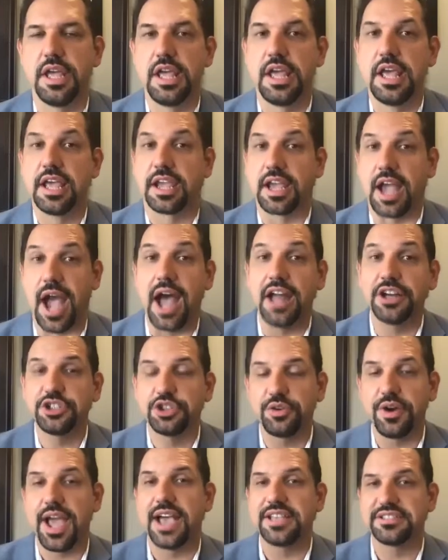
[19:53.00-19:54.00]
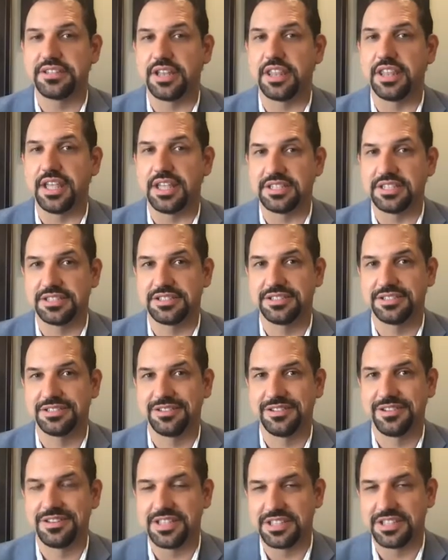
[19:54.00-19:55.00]
Contrast this,
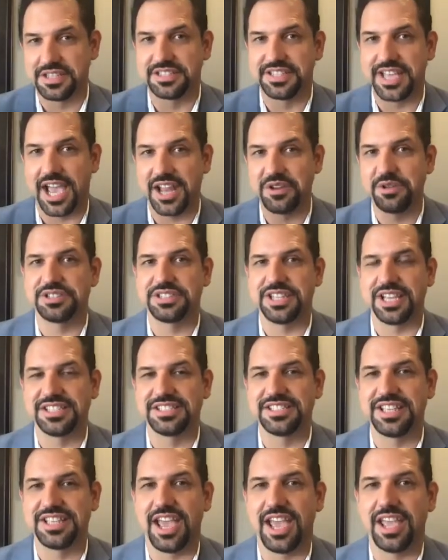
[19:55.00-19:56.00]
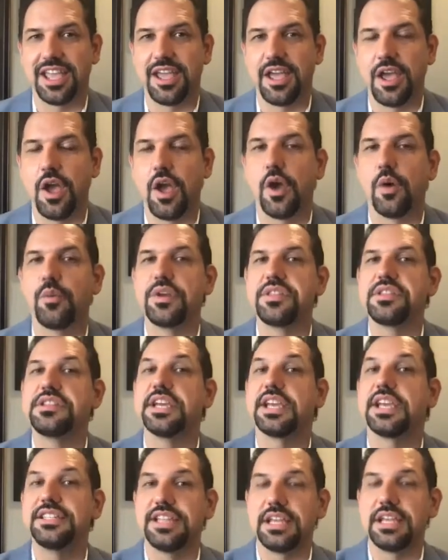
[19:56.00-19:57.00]
that the Sadducees say, with
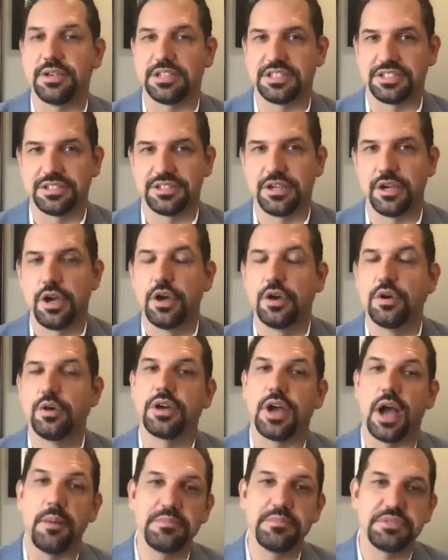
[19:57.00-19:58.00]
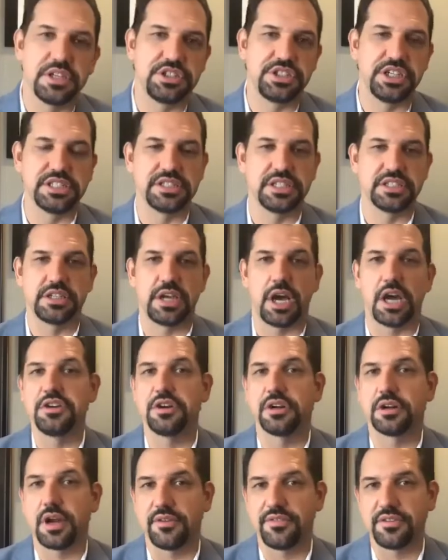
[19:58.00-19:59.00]
Nicodemus, who comes to Jesus under
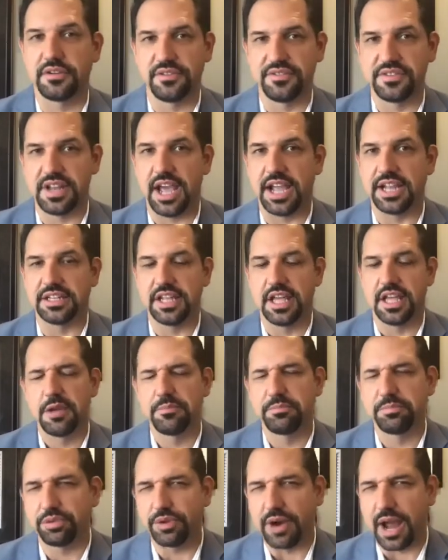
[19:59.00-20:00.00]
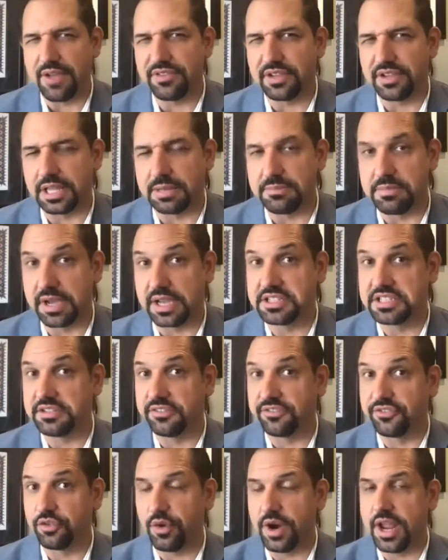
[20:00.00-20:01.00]
cover of night, privately, because he's
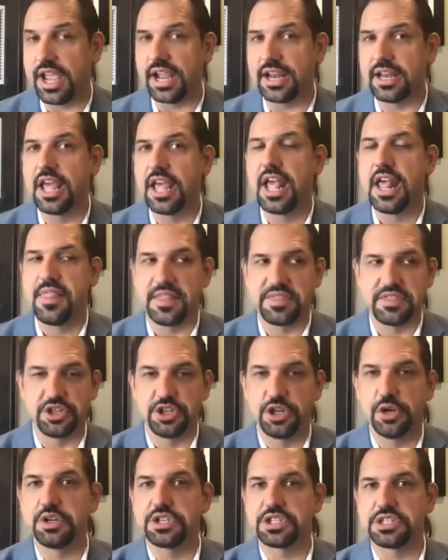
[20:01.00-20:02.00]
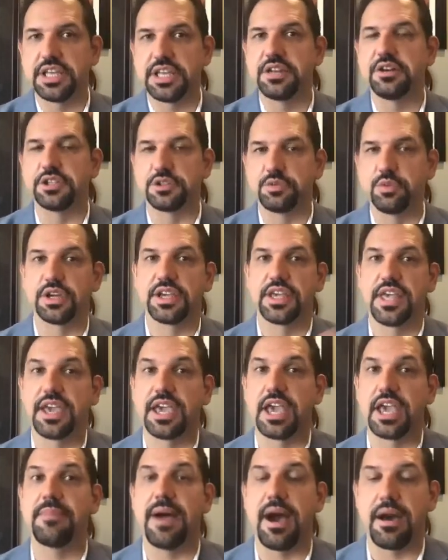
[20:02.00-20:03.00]
afraid that the Jewish leaders will kick
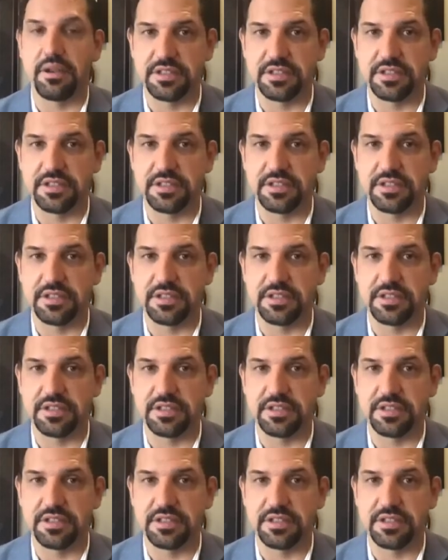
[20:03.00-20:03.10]
him out of the